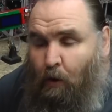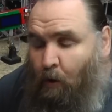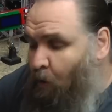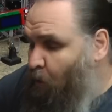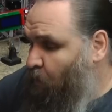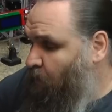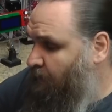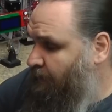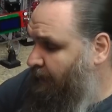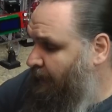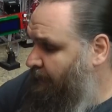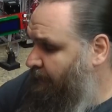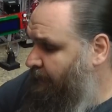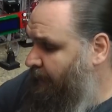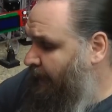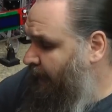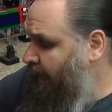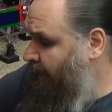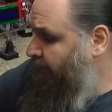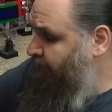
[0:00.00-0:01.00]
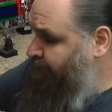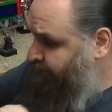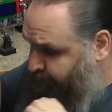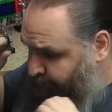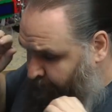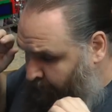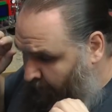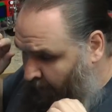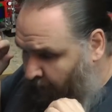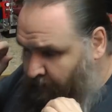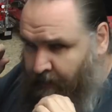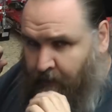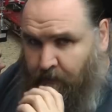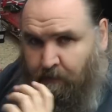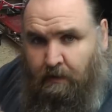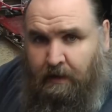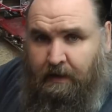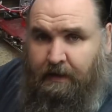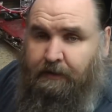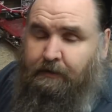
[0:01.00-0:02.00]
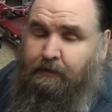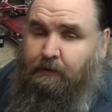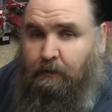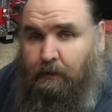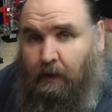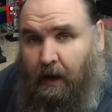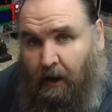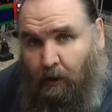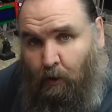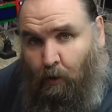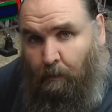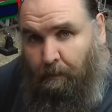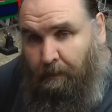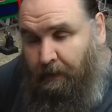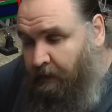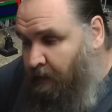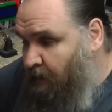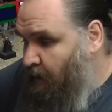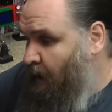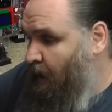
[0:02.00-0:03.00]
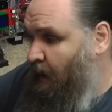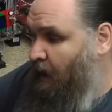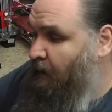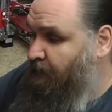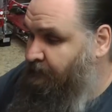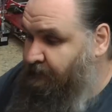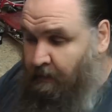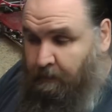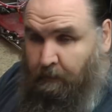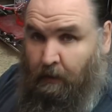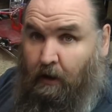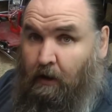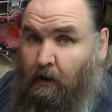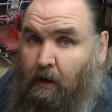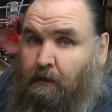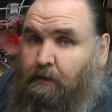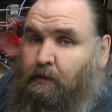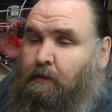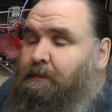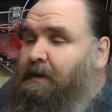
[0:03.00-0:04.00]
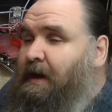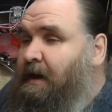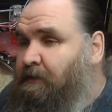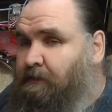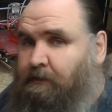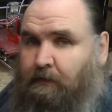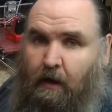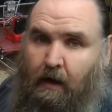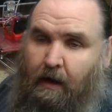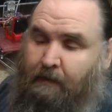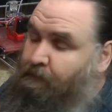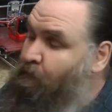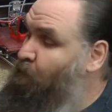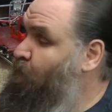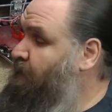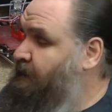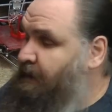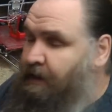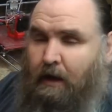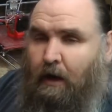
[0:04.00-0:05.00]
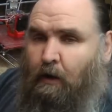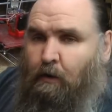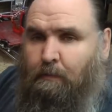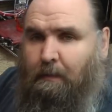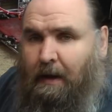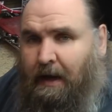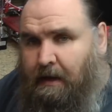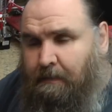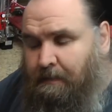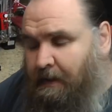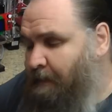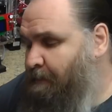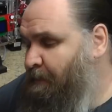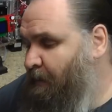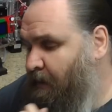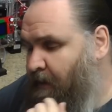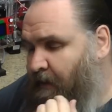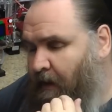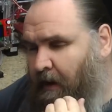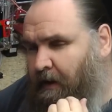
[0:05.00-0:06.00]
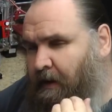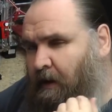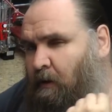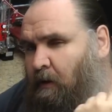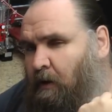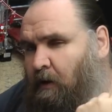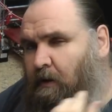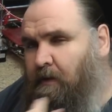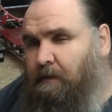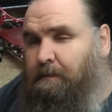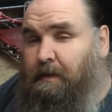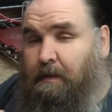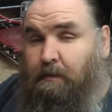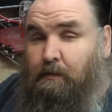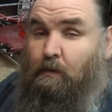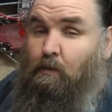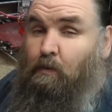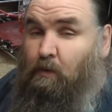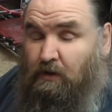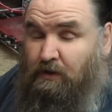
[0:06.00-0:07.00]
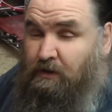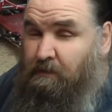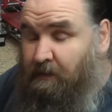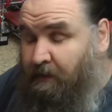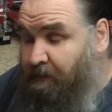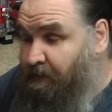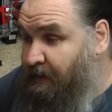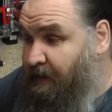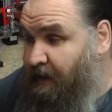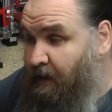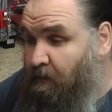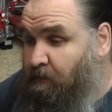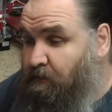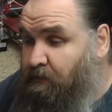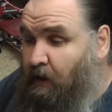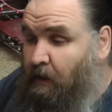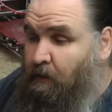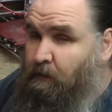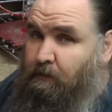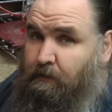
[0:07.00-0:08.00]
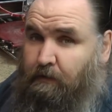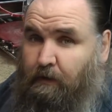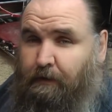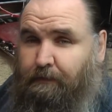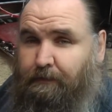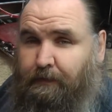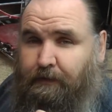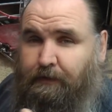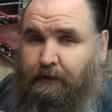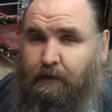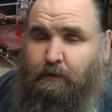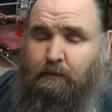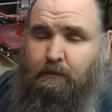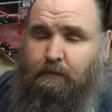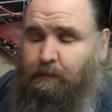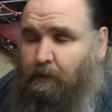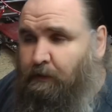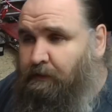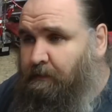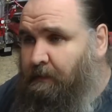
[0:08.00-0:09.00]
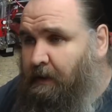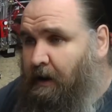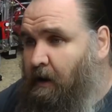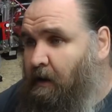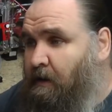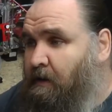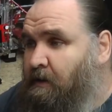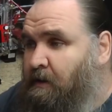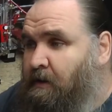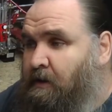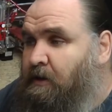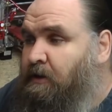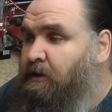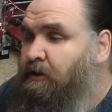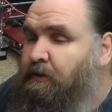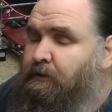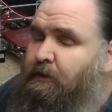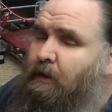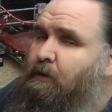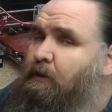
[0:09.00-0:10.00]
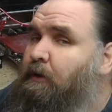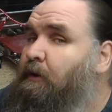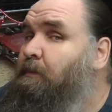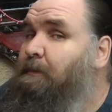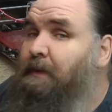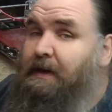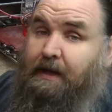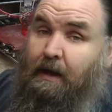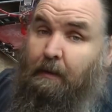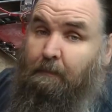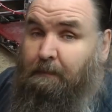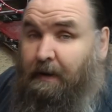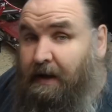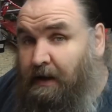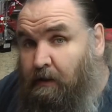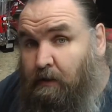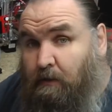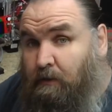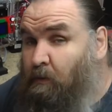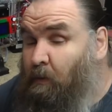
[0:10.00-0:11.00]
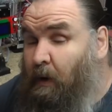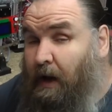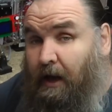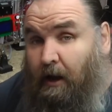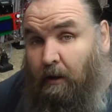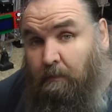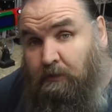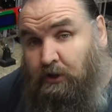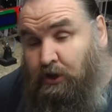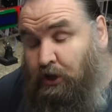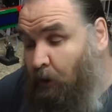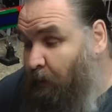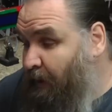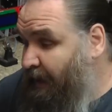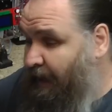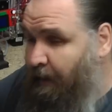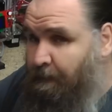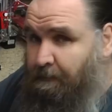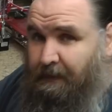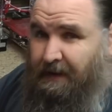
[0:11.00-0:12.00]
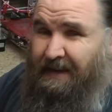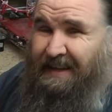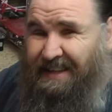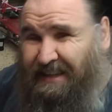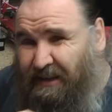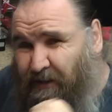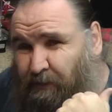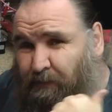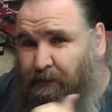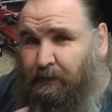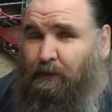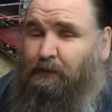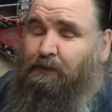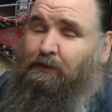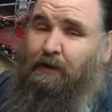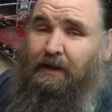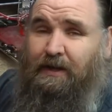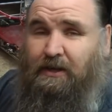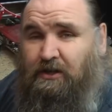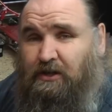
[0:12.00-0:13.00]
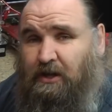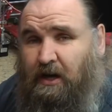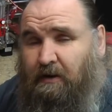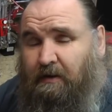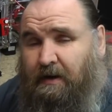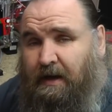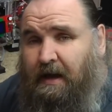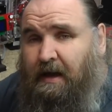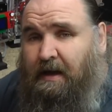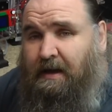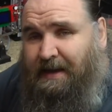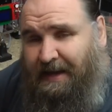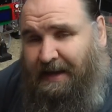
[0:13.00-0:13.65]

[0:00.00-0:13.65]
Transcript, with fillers: all of that there. They really do help. Uh, some, a lot of them, yes, I've already know maybe, but I know a lot of the people that are watching my videos don't. So if you do spot something like you know that can be done better than the way I'm showing it, please feel free to share it